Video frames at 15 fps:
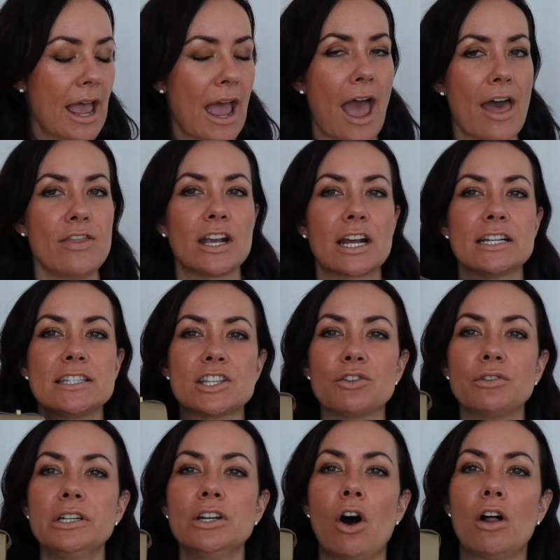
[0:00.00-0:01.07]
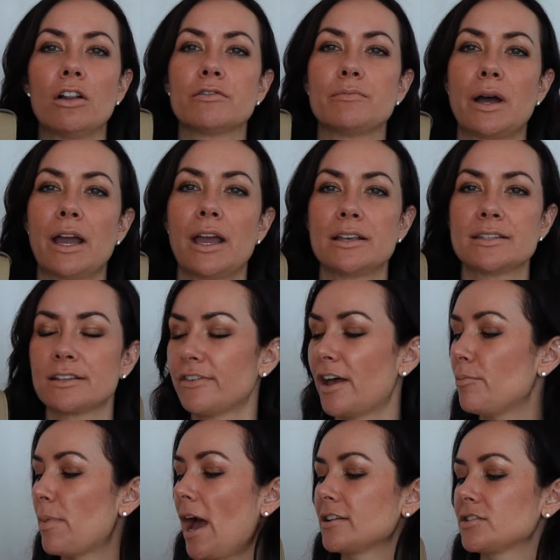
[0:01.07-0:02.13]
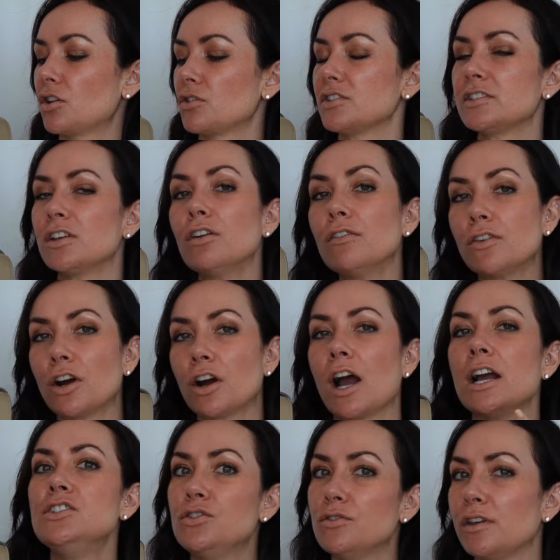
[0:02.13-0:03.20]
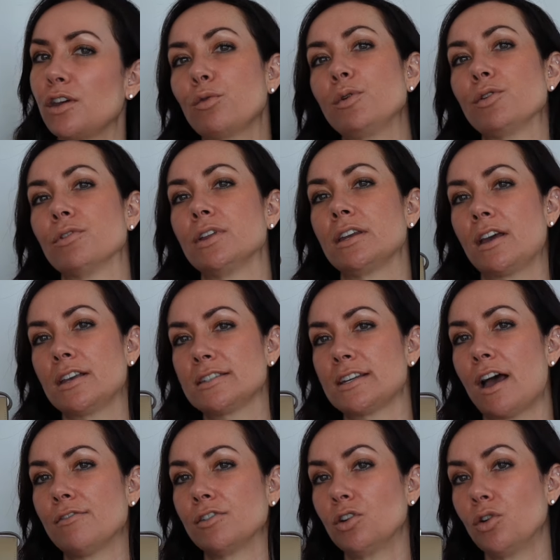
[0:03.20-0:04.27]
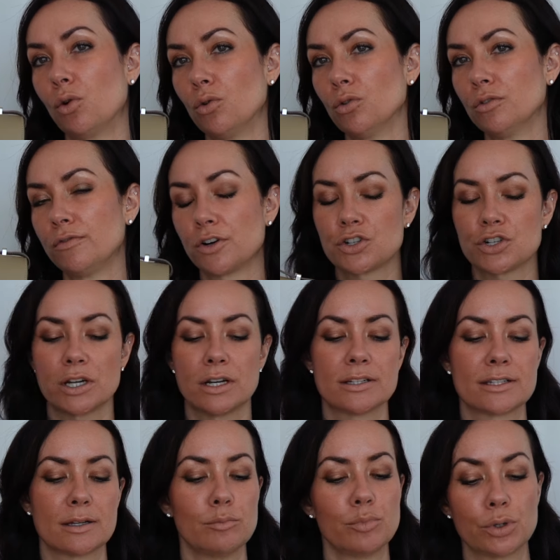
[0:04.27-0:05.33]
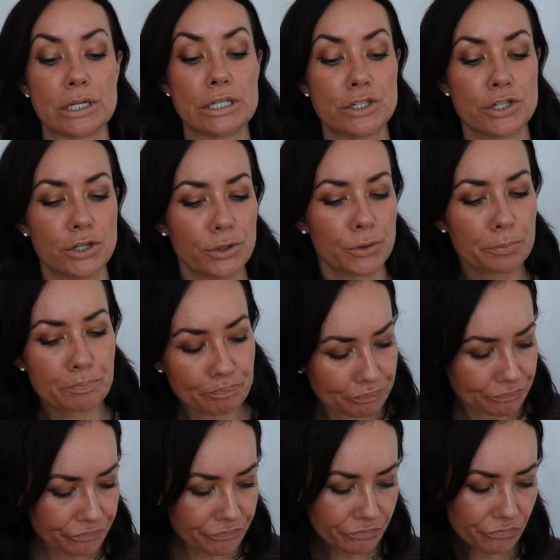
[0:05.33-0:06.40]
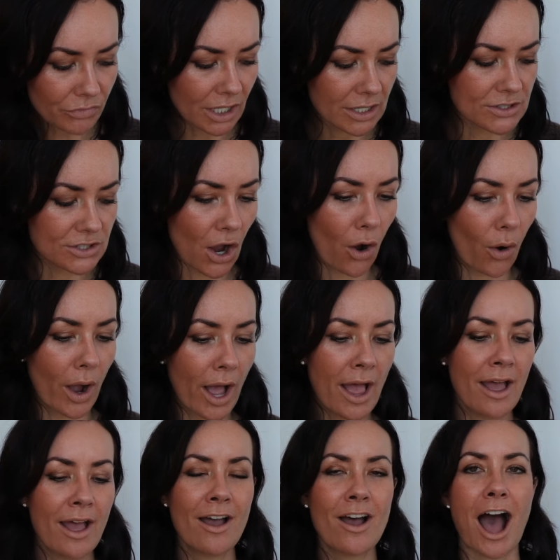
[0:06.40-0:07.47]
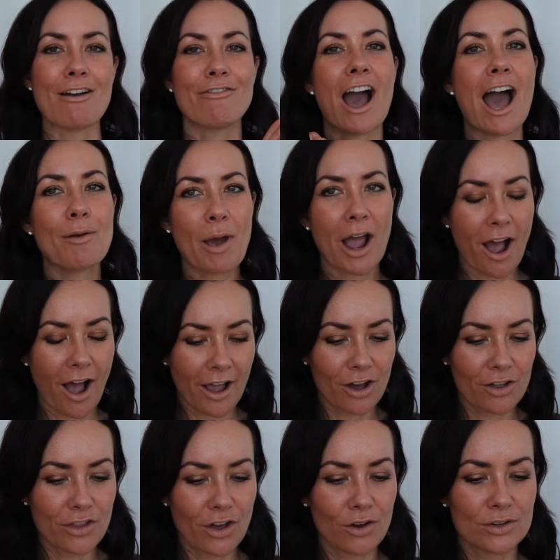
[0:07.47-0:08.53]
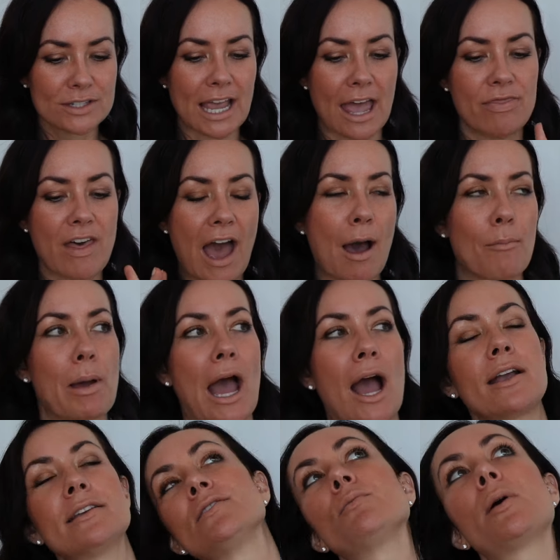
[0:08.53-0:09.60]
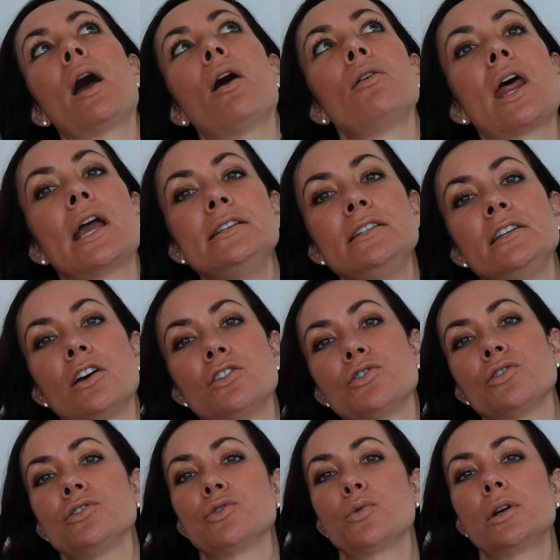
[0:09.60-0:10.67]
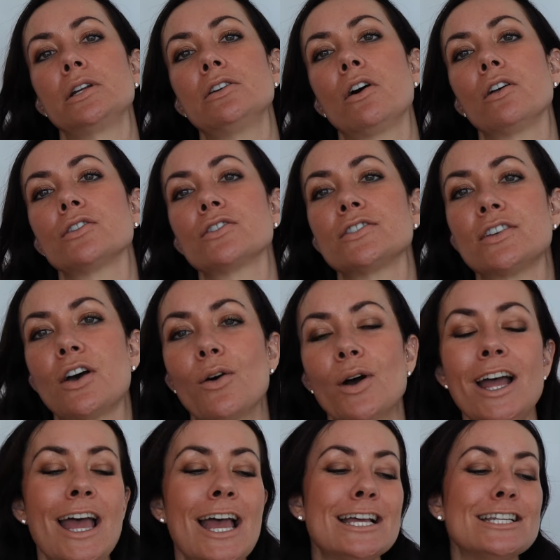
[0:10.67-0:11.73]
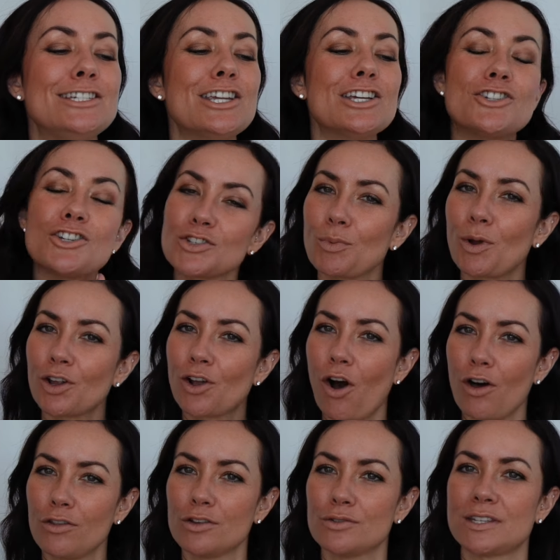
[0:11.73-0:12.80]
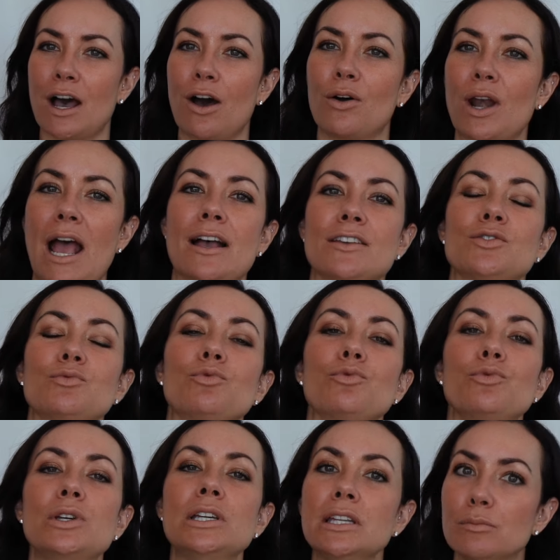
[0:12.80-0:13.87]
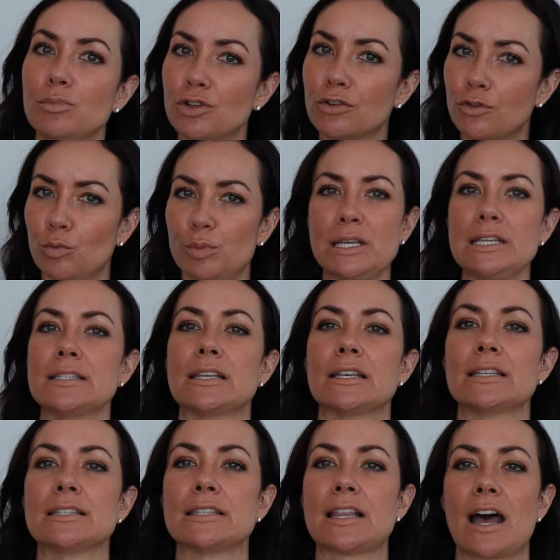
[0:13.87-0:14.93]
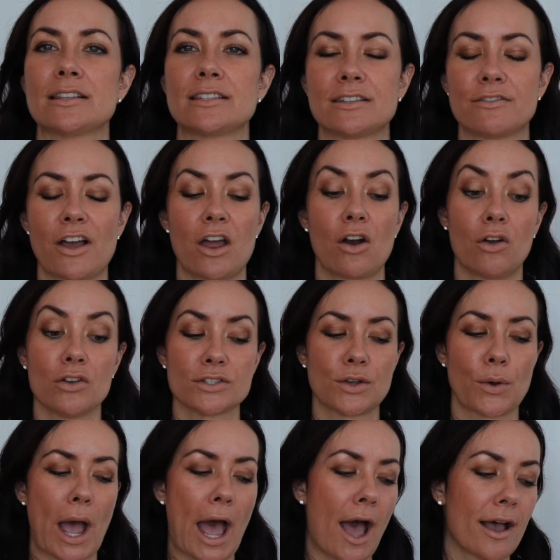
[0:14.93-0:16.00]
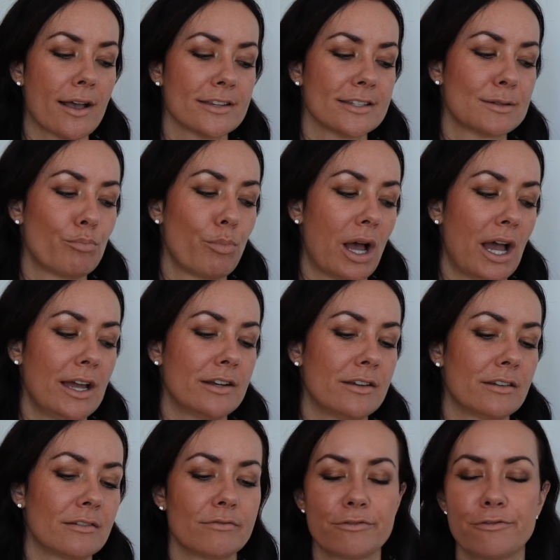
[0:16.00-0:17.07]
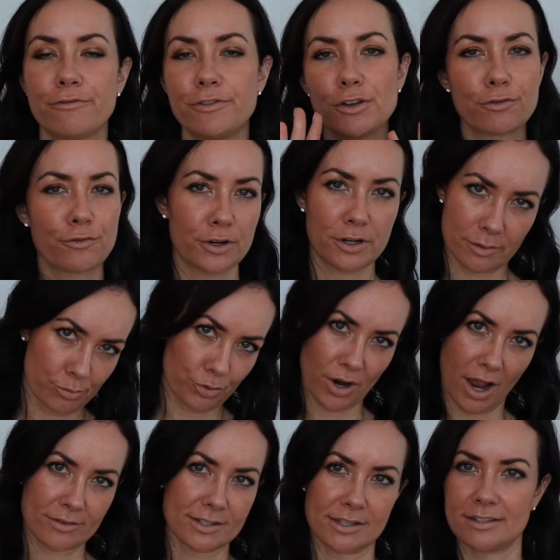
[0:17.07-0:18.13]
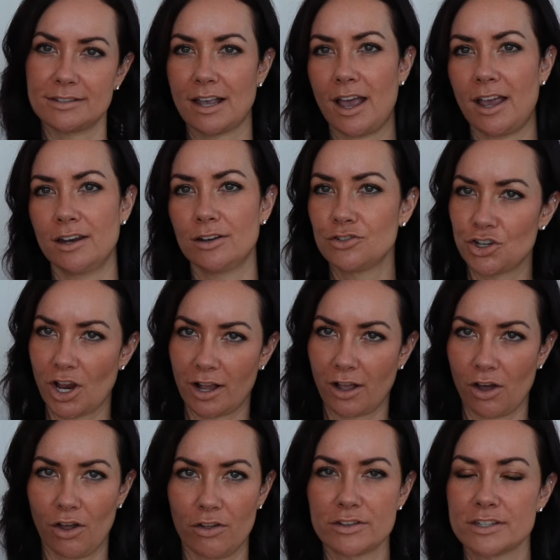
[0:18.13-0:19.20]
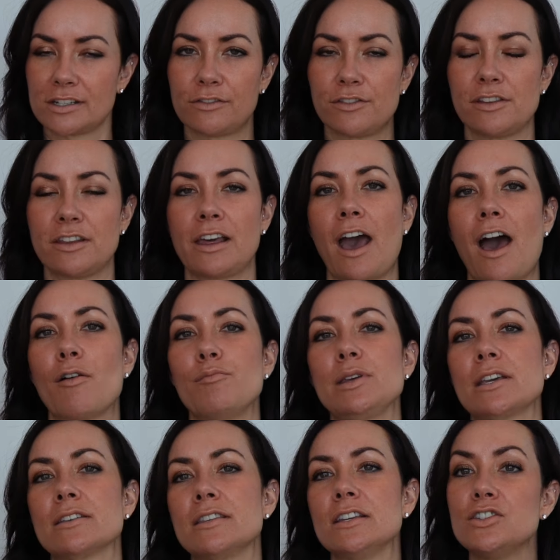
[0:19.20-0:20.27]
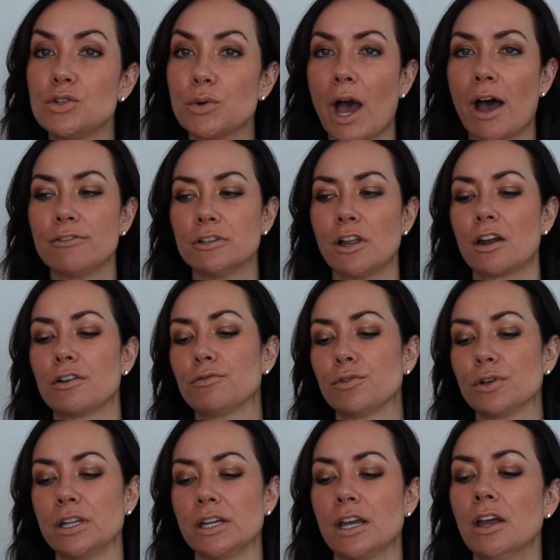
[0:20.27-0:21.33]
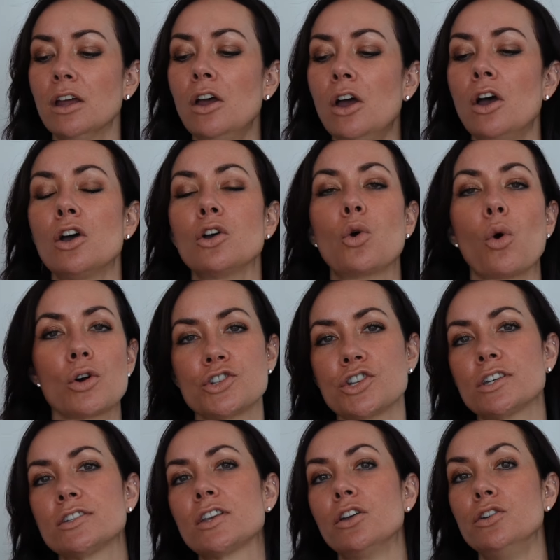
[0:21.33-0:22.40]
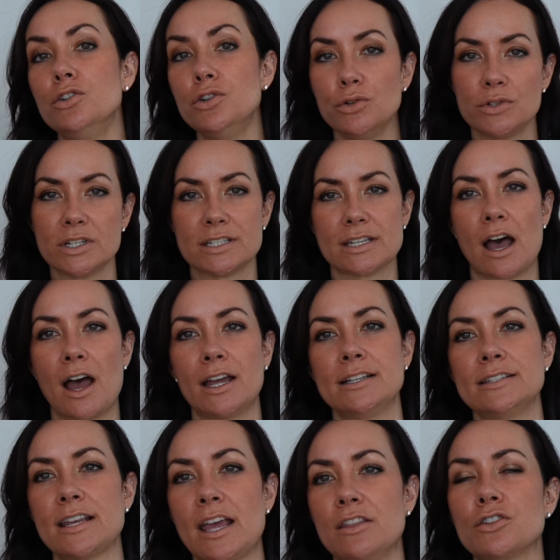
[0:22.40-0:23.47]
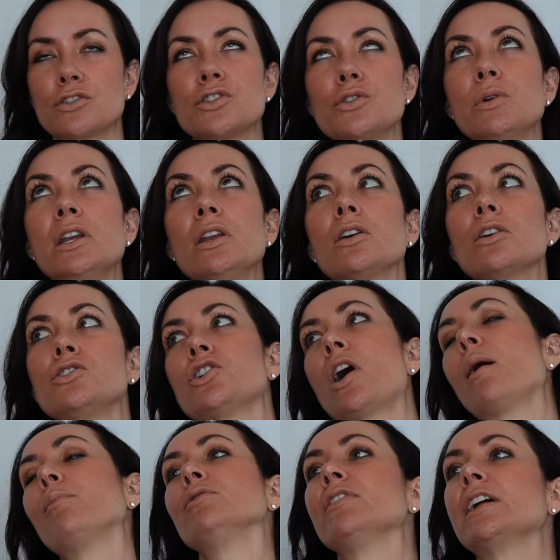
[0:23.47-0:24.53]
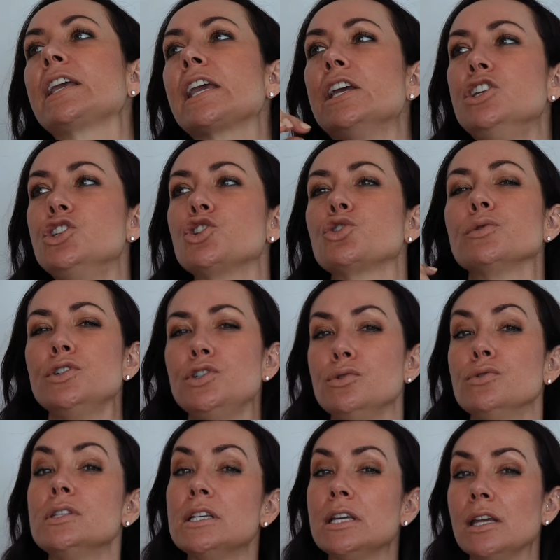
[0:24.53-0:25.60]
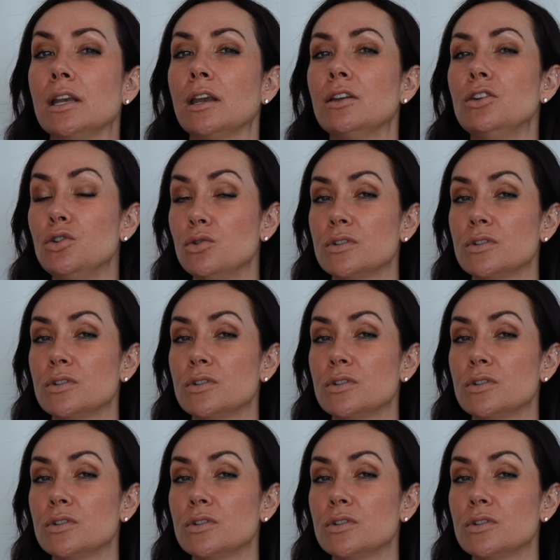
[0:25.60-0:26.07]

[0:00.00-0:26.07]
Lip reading: And then considering all of my Savette bags are silver, I do think it would be really nice to have a gold version at some point too. So I've had my eye on those, and that bag is around $1,920. So did just want to call those out as really beautiful pieces that Savette also has, but feel free to browse the site, check out all the stuff that they have, because they do have a lot of really gorgeous new designs, and they're doing a good job of like introducing new